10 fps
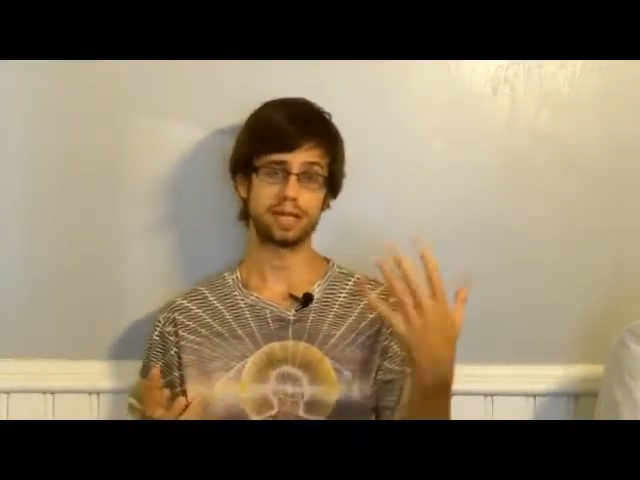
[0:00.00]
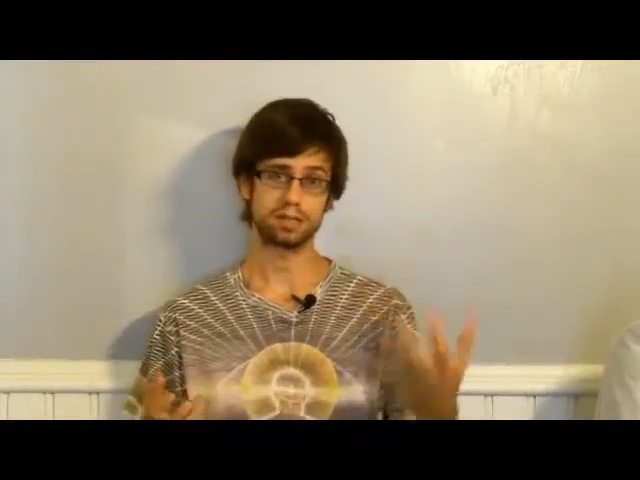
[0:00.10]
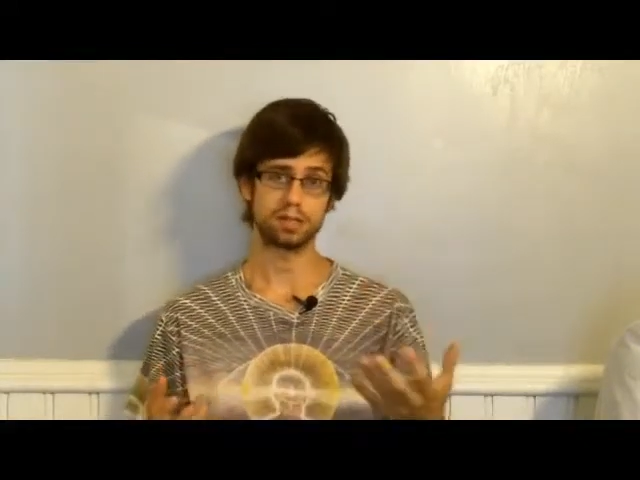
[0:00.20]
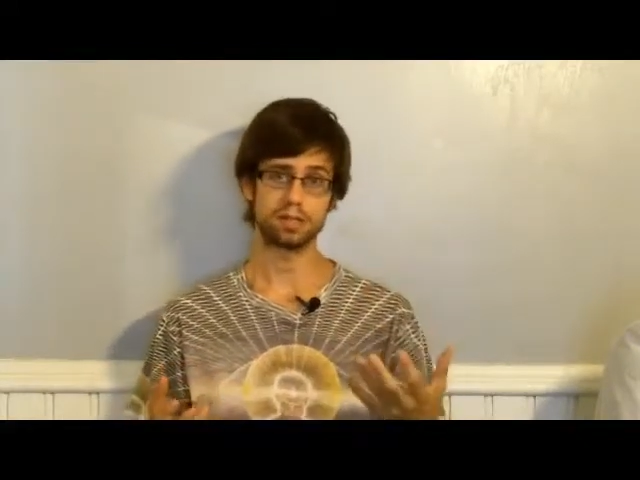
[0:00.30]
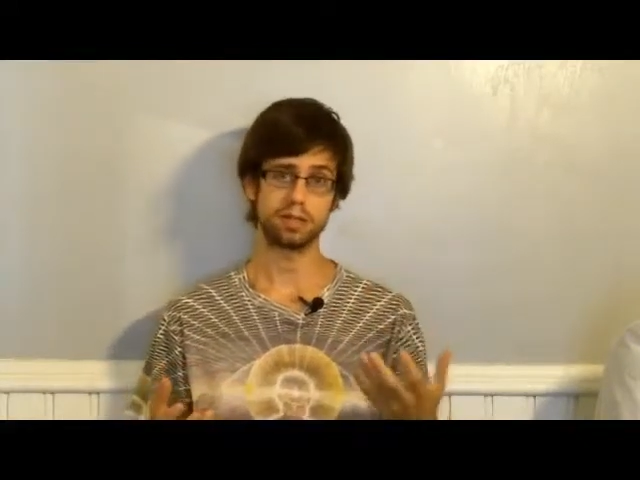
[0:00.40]

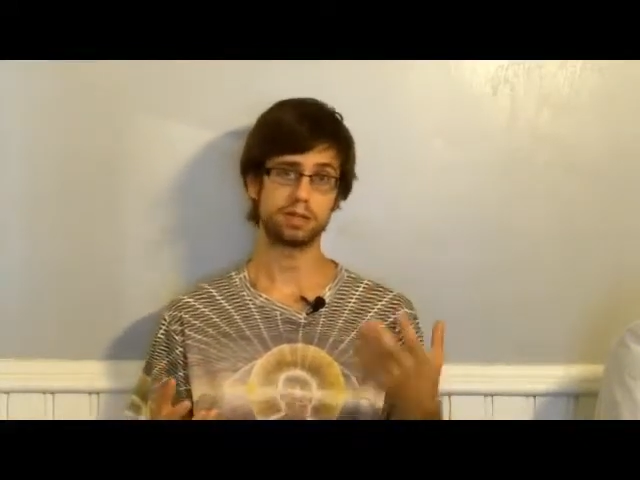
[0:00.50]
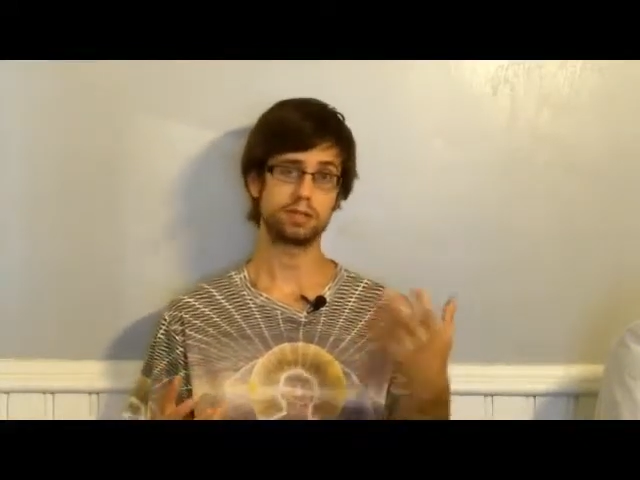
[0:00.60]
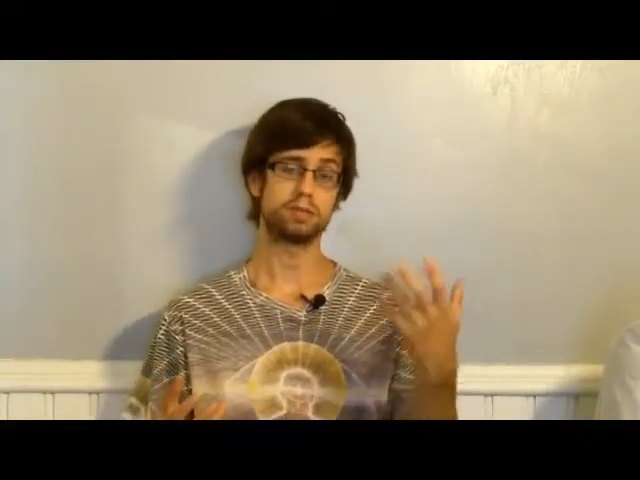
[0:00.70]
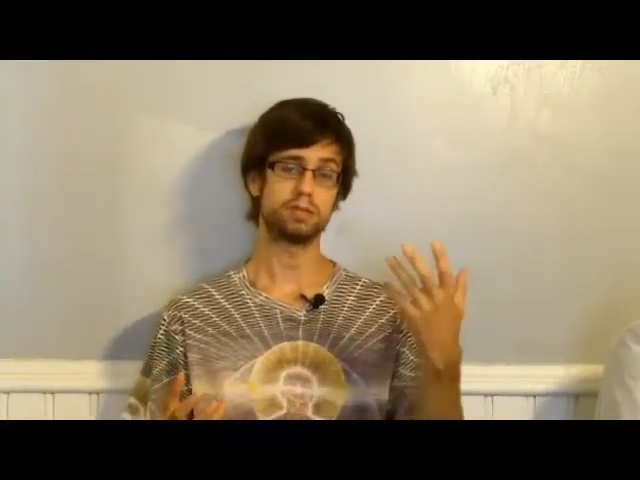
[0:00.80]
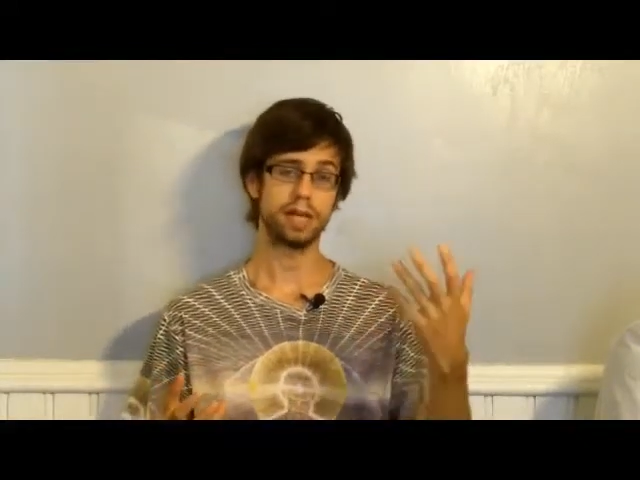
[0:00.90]

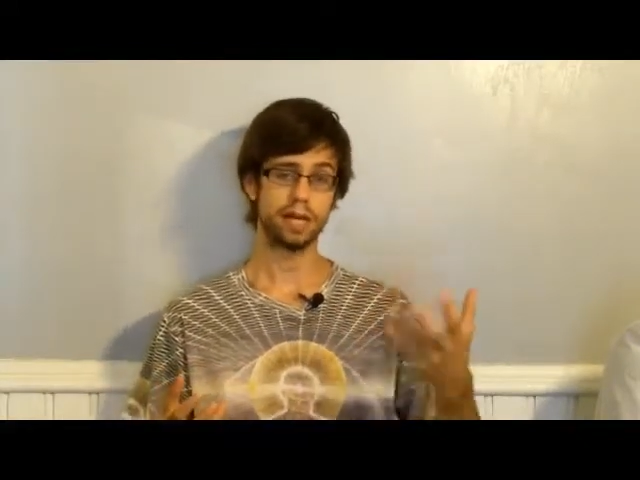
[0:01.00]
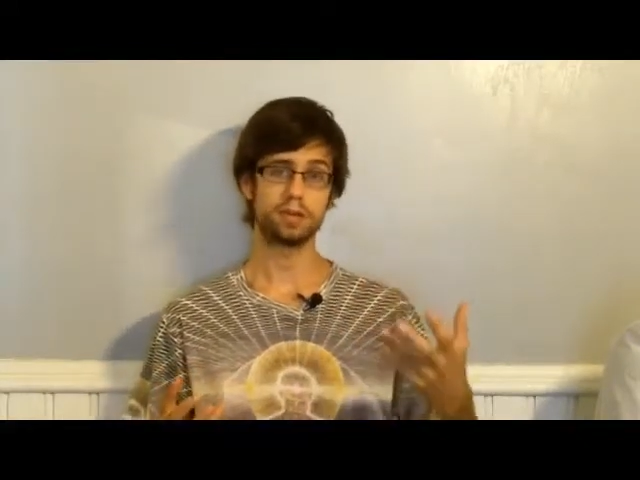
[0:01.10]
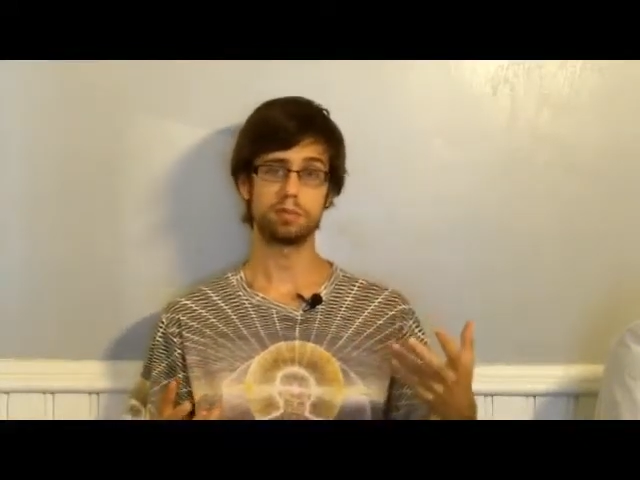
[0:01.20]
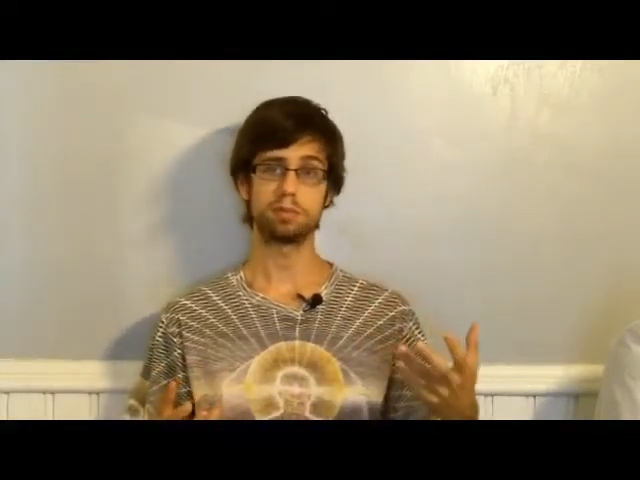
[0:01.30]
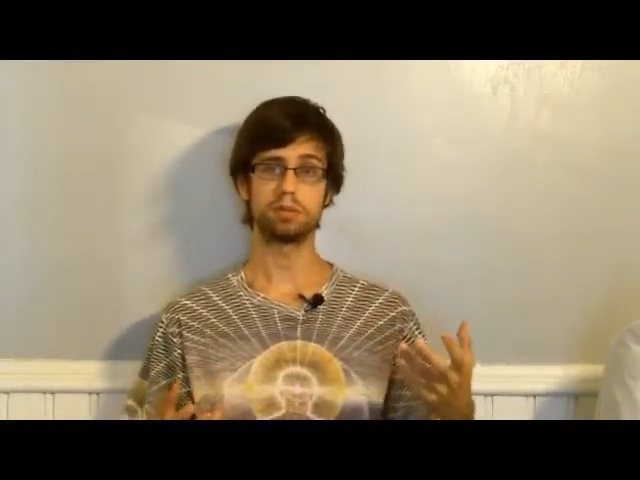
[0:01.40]
existential,
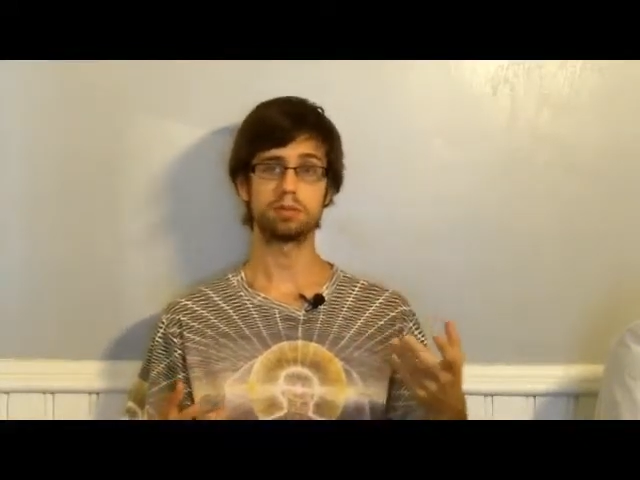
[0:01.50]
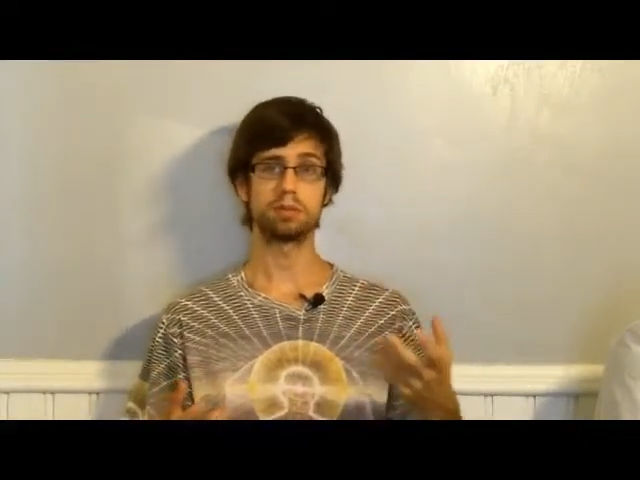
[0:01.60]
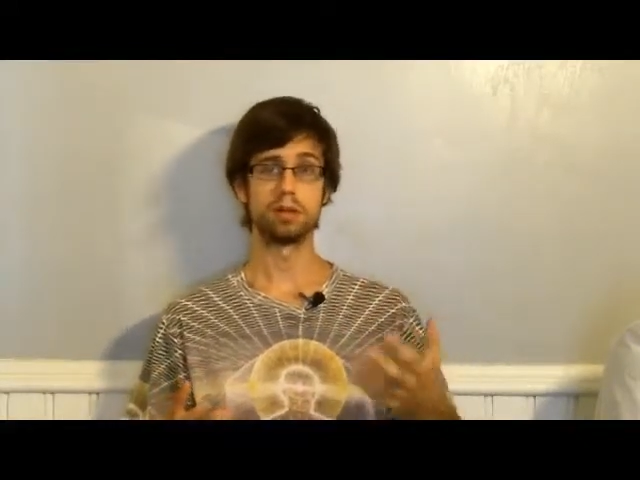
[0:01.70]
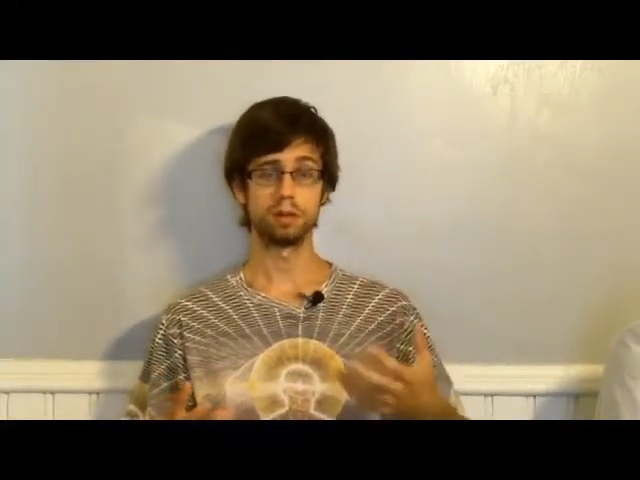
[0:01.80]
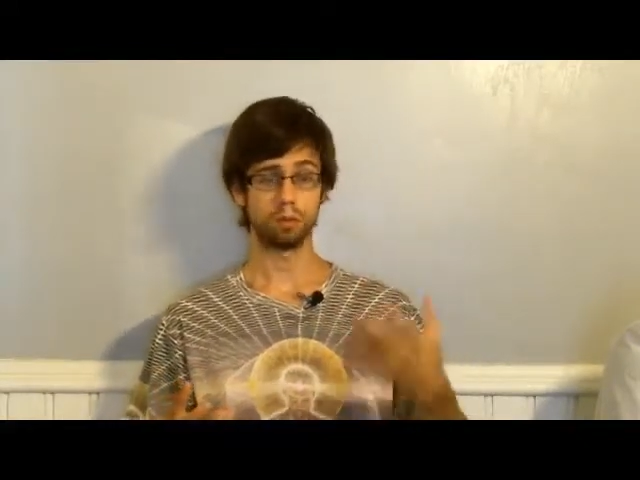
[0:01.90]

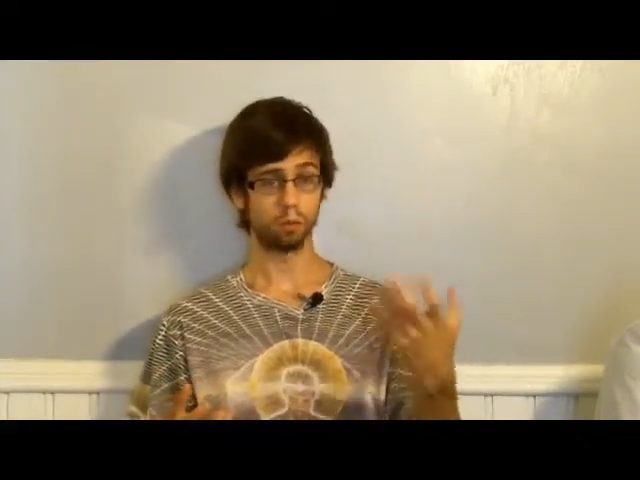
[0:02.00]
tangible,